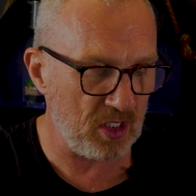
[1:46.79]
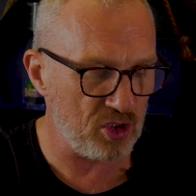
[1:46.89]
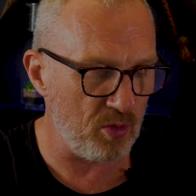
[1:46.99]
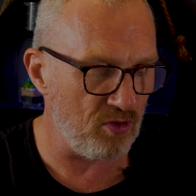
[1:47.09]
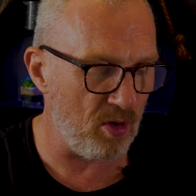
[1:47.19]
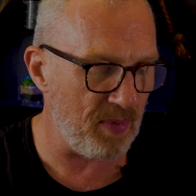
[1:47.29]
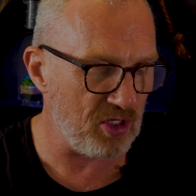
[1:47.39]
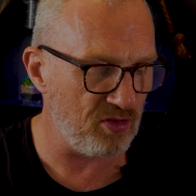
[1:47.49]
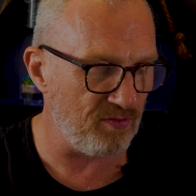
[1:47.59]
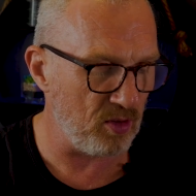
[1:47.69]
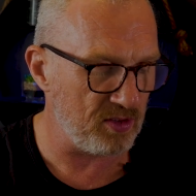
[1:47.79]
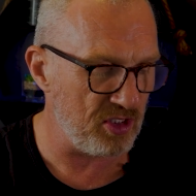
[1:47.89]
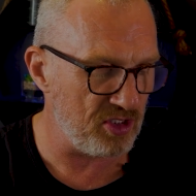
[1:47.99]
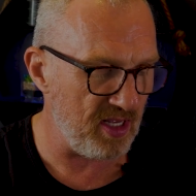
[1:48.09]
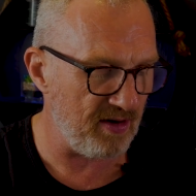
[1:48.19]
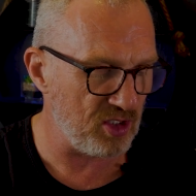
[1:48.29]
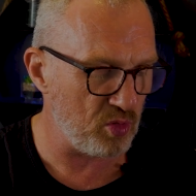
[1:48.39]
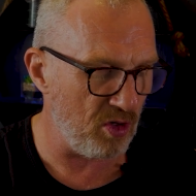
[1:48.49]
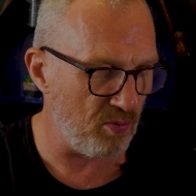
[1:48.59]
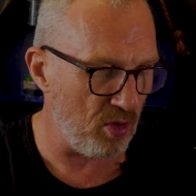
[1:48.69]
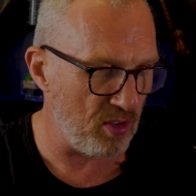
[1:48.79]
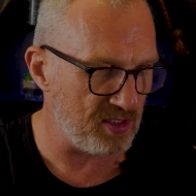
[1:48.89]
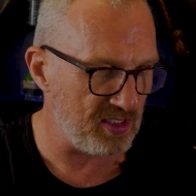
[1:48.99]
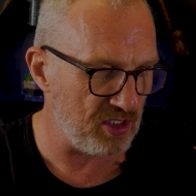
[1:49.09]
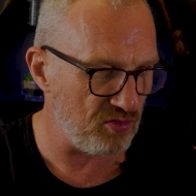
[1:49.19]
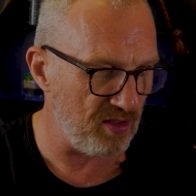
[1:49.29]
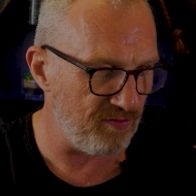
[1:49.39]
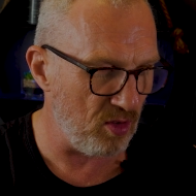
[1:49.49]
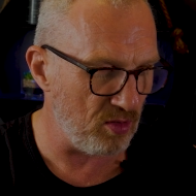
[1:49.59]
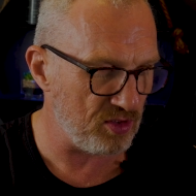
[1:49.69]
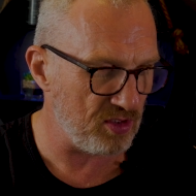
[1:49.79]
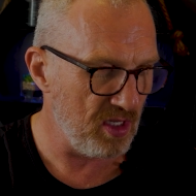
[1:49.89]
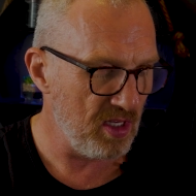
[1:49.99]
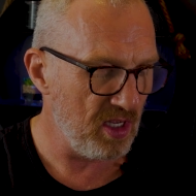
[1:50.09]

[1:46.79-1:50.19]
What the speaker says: So we've got battery voltage there at 12.63 volts,